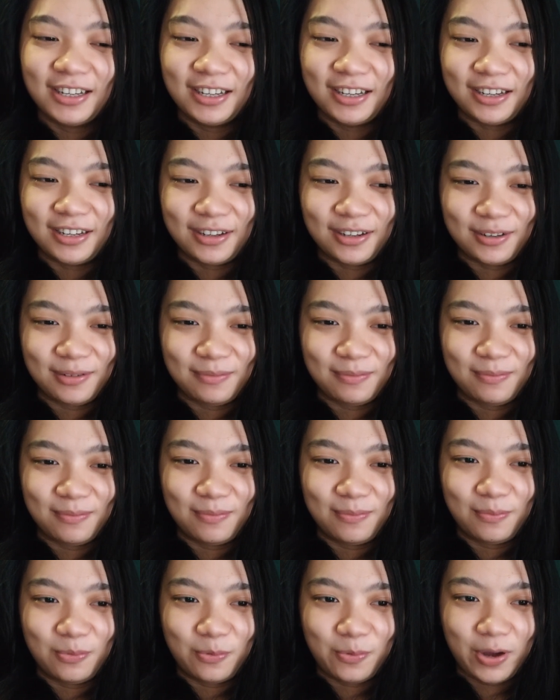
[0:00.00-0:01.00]
uh,
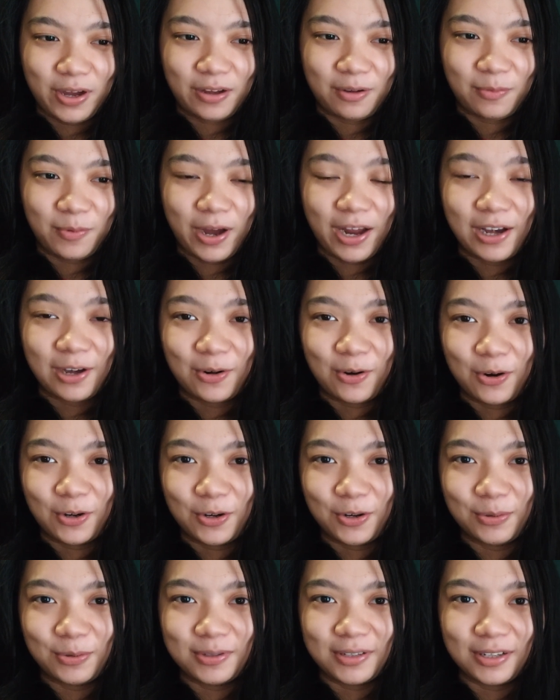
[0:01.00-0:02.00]
while
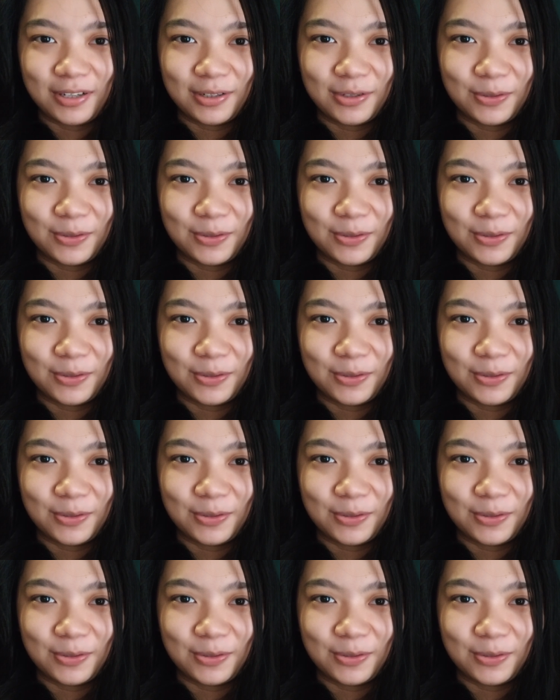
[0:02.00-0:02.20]
not using